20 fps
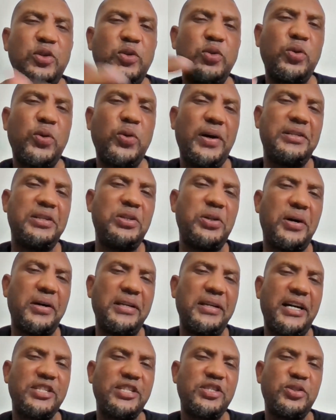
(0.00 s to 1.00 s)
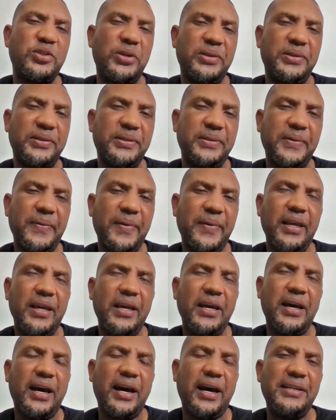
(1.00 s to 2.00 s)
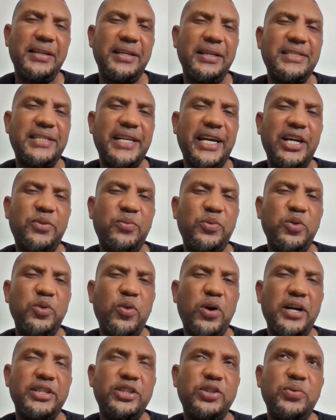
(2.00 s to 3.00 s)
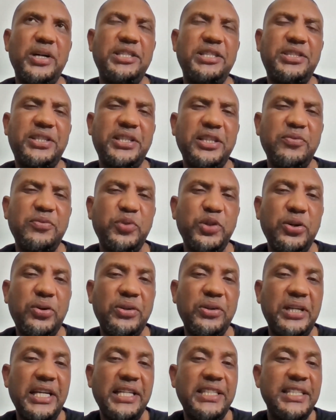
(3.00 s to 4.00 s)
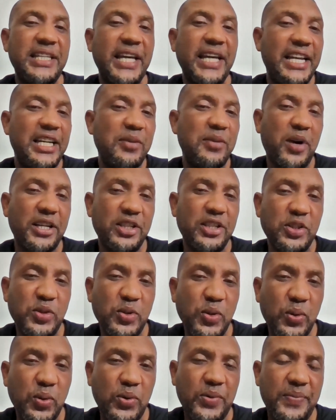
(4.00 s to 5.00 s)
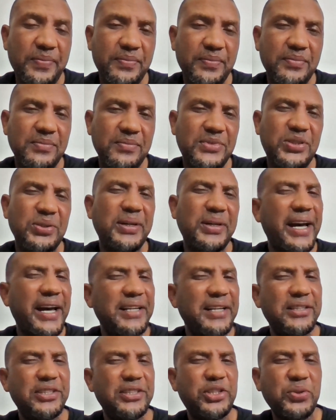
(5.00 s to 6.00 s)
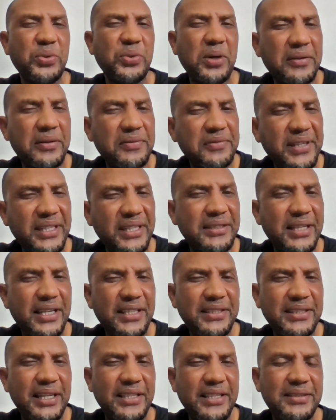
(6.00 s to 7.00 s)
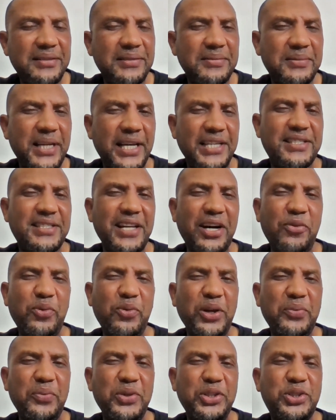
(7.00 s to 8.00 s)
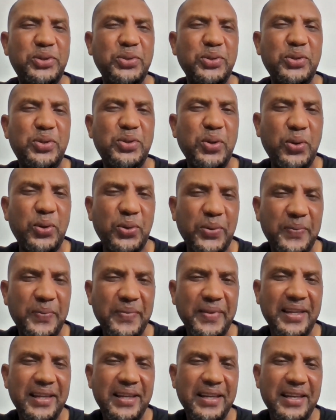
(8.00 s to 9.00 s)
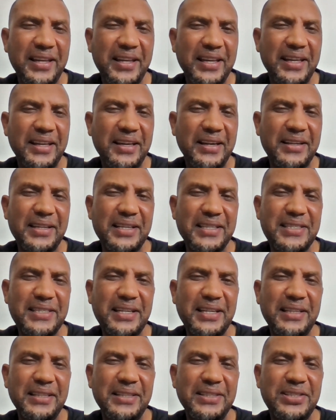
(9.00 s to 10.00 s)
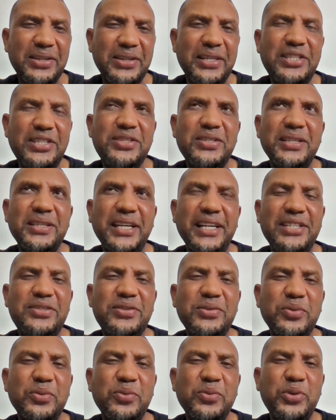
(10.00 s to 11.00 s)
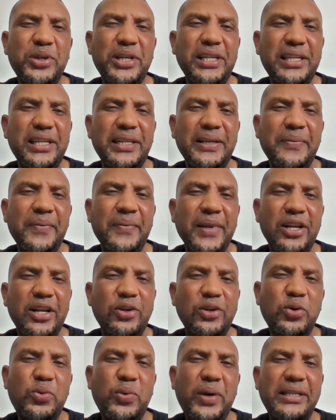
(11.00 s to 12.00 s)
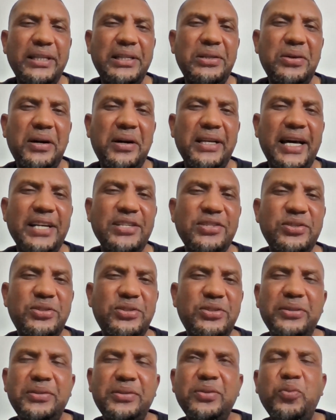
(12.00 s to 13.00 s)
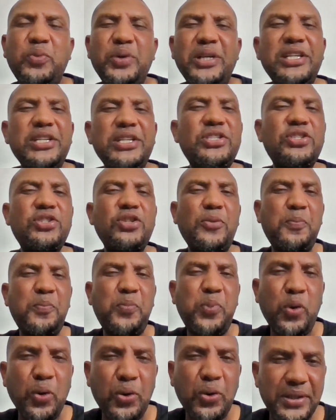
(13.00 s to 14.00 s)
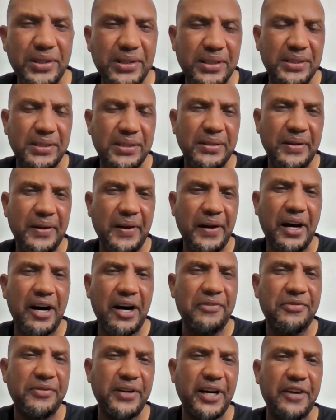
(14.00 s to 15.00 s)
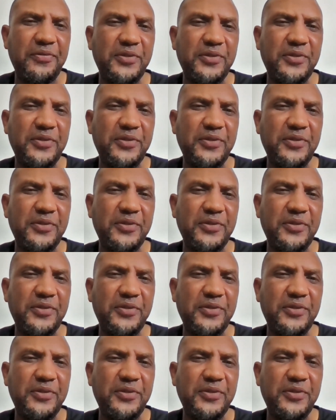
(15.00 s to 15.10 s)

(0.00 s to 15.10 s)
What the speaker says: look what the Lord has done. And it's like we want to achieve without letting anybody know, to kind of show off. And that's not where we should go. Understand? So it's really, look what the Lord has done with the support of